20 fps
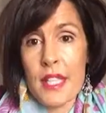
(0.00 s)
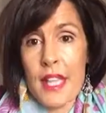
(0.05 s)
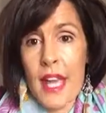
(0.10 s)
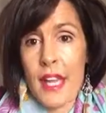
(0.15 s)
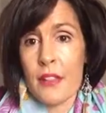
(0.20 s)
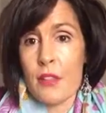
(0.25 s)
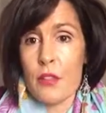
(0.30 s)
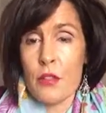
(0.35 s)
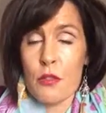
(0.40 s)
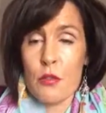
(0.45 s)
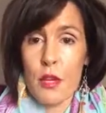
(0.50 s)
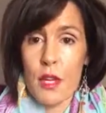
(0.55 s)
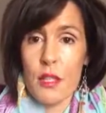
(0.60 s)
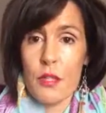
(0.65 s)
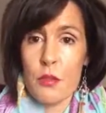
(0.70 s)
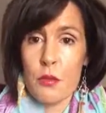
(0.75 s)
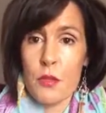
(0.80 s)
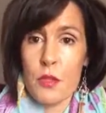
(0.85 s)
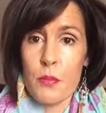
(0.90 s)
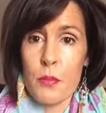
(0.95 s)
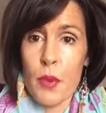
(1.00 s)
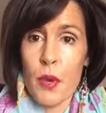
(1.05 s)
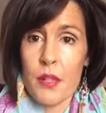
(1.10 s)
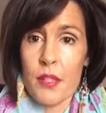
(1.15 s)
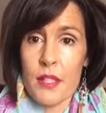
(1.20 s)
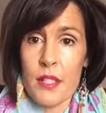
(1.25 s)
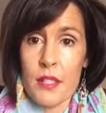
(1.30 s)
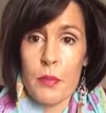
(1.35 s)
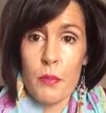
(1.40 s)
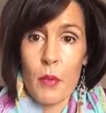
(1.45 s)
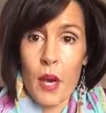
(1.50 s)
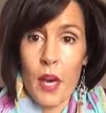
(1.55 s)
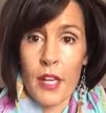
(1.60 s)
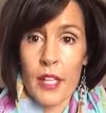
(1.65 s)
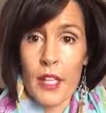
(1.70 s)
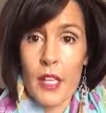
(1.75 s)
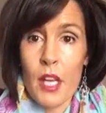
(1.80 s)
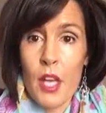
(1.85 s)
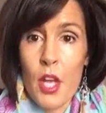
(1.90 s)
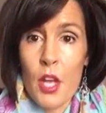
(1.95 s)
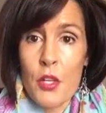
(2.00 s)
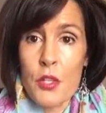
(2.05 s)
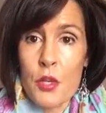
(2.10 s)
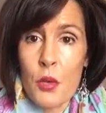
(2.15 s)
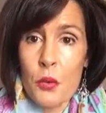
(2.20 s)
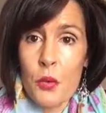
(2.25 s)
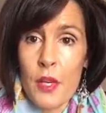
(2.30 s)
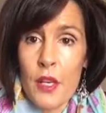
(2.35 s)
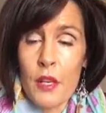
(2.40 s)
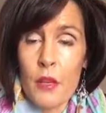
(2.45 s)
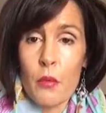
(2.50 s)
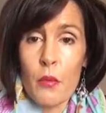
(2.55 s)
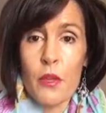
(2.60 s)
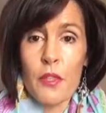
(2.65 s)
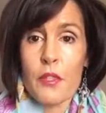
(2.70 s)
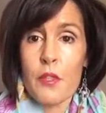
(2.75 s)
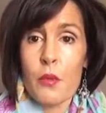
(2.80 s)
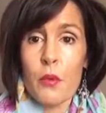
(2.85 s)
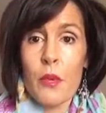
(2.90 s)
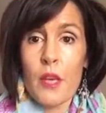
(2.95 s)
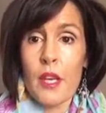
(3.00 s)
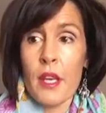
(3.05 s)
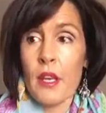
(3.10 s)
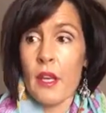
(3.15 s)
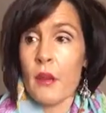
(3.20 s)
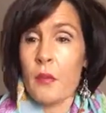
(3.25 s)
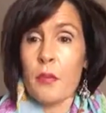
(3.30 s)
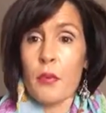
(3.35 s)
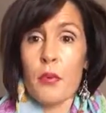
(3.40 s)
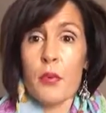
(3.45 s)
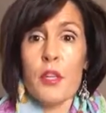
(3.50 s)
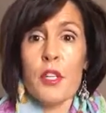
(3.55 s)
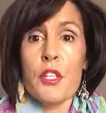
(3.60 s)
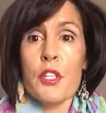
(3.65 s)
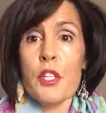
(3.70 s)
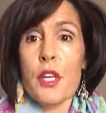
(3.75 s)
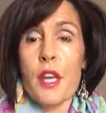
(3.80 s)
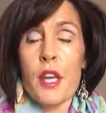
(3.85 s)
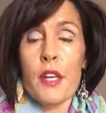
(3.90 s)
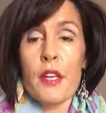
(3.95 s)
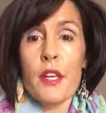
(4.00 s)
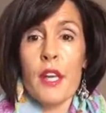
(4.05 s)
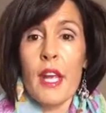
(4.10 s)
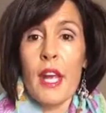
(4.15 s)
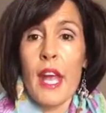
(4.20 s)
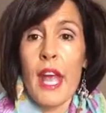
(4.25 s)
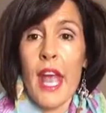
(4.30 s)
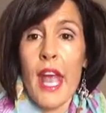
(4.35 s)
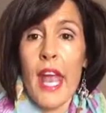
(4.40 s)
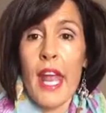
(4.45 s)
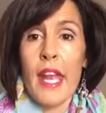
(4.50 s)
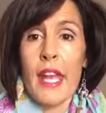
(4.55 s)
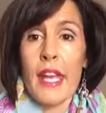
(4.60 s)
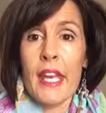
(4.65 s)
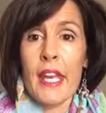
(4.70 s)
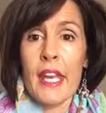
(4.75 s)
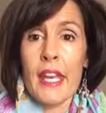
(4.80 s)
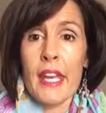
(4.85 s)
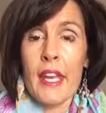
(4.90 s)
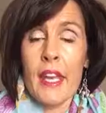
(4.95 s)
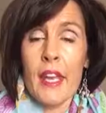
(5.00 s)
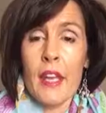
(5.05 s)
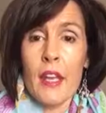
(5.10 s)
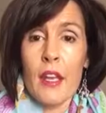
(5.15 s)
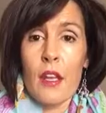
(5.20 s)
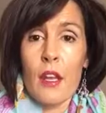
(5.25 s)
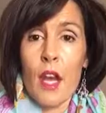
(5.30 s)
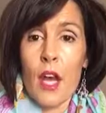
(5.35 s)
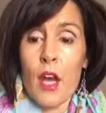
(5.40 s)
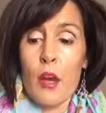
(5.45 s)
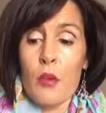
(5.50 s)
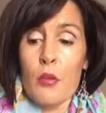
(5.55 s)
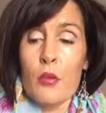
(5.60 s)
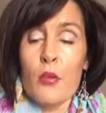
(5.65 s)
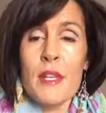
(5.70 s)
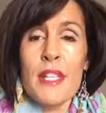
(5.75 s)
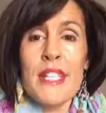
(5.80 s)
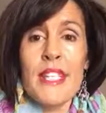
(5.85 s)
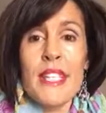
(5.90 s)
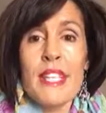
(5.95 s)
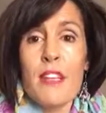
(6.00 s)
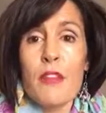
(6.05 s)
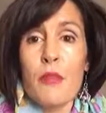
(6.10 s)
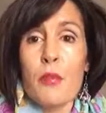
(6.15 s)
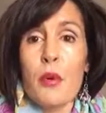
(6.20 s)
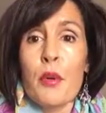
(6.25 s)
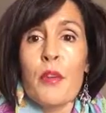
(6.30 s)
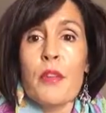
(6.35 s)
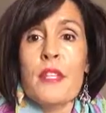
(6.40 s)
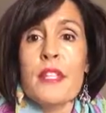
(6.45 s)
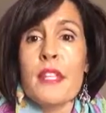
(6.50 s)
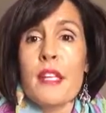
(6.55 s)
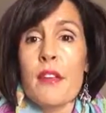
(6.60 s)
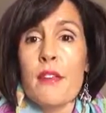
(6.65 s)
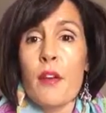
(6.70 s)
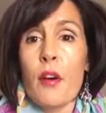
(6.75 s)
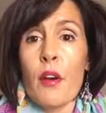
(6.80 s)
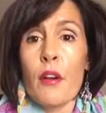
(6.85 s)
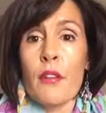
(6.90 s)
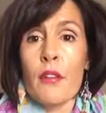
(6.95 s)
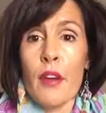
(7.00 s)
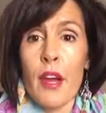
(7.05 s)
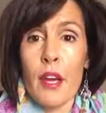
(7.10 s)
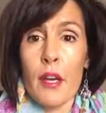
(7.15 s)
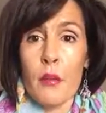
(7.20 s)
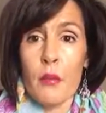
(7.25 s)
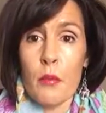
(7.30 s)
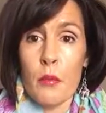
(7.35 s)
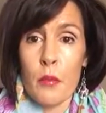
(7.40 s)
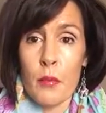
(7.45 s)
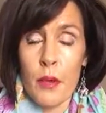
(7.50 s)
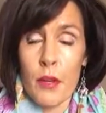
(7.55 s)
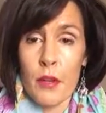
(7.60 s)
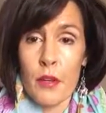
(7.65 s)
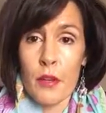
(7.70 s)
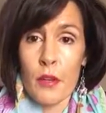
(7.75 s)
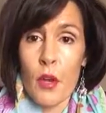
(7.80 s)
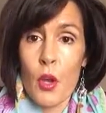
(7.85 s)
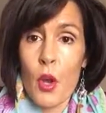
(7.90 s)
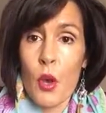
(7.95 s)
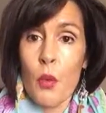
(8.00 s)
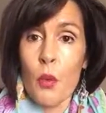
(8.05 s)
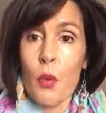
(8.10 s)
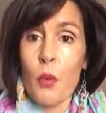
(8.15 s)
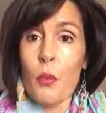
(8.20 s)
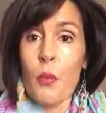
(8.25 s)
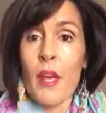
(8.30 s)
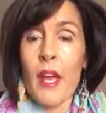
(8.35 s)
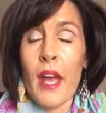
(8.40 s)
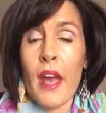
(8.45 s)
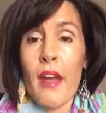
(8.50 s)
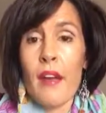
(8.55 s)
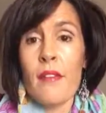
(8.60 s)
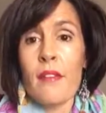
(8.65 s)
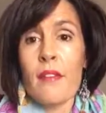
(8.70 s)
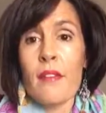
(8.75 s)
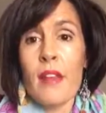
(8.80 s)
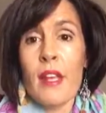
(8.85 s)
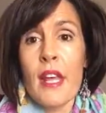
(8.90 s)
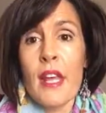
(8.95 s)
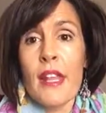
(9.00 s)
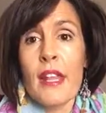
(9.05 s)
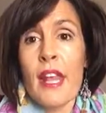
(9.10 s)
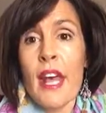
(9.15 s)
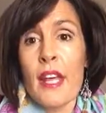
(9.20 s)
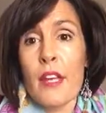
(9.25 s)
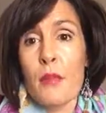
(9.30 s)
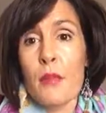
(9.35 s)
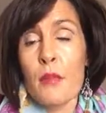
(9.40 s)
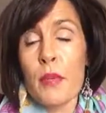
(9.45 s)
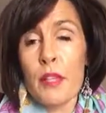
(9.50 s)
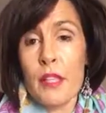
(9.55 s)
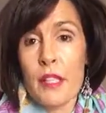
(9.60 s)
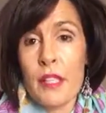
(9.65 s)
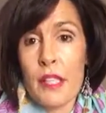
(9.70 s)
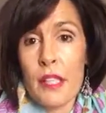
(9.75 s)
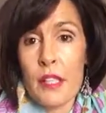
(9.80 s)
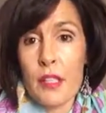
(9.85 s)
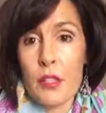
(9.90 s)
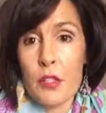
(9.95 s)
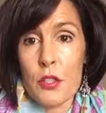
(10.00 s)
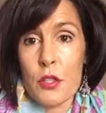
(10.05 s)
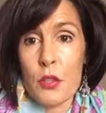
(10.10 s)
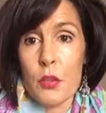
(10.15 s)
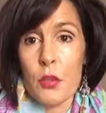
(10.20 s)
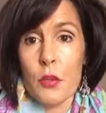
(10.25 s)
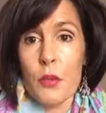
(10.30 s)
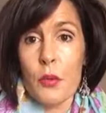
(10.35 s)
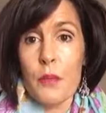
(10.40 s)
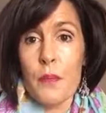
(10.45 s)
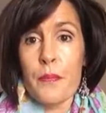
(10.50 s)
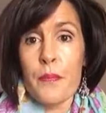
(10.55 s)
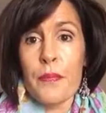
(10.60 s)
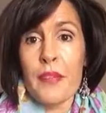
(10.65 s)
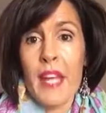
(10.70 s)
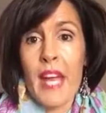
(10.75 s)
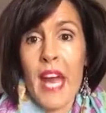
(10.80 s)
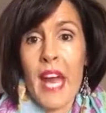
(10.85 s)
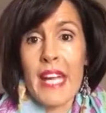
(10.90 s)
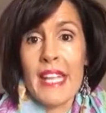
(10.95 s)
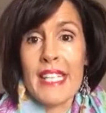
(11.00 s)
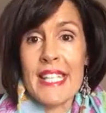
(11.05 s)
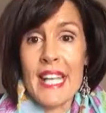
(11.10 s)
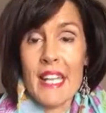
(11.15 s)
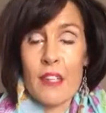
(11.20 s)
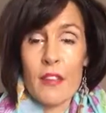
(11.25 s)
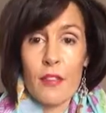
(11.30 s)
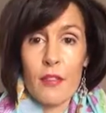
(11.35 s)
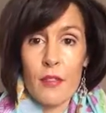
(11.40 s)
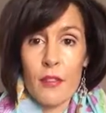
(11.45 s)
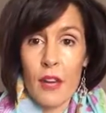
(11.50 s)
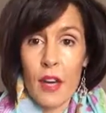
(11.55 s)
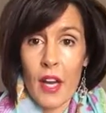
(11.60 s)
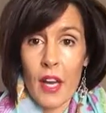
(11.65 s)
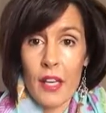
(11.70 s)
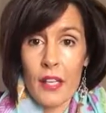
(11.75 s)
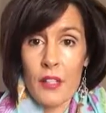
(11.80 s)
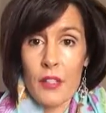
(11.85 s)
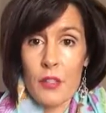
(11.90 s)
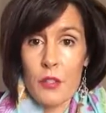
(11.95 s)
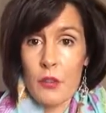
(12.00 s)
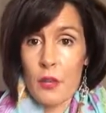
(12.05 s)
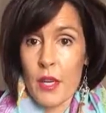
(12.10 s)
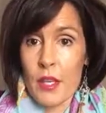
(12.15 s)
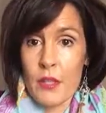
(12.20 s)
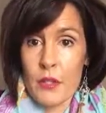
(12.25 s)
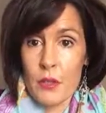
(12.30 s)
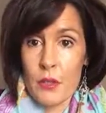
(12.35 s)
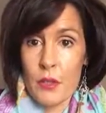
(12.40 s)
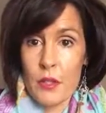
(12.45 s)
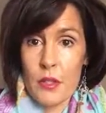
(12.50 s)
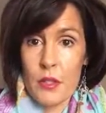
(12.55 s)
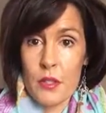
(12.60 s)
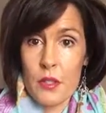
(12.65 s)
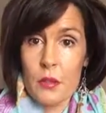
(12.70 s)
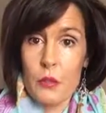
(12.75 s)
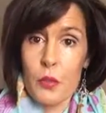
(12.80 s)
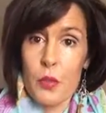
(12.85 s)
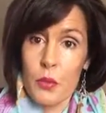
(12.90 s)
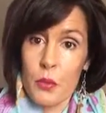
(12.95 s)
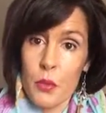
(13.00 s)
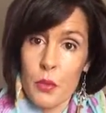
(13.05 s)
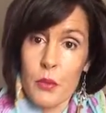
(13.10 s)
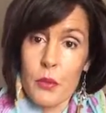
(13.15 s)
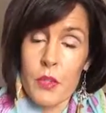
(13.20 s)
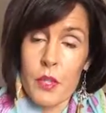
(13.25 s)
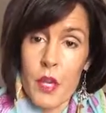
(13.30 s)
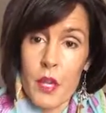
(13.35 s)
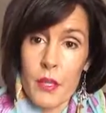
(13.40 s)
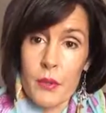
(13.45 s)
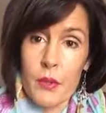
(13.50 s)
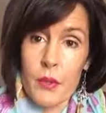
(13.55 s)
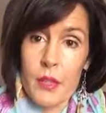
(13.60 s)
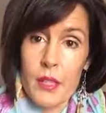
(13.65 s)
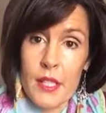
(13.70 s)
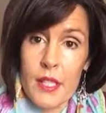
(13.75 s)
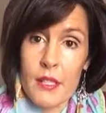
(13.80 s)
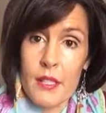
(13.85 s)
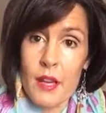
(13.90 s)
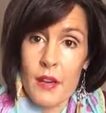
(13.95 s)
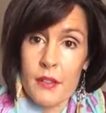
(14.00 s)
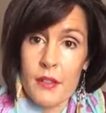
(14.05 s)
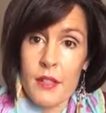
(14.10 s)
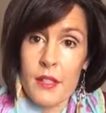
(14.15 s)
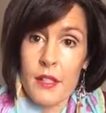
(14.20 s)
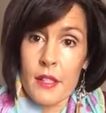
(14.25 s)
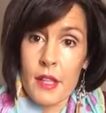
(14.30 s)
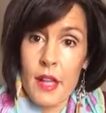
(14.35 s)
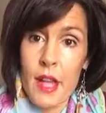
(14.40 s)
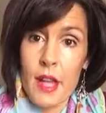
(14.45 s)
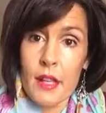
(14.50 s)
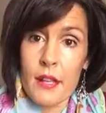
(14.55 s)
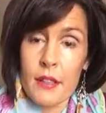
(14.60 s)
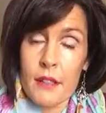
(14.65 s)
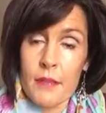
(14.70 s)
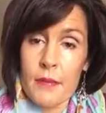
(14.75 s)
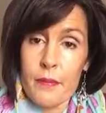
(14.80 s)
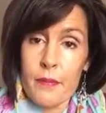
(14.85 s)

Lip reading: that stress response in the body so we can what? So we can appreciate and perceive our environment better. When we have that ability to identify stressors, which we will talk about in this office a lot,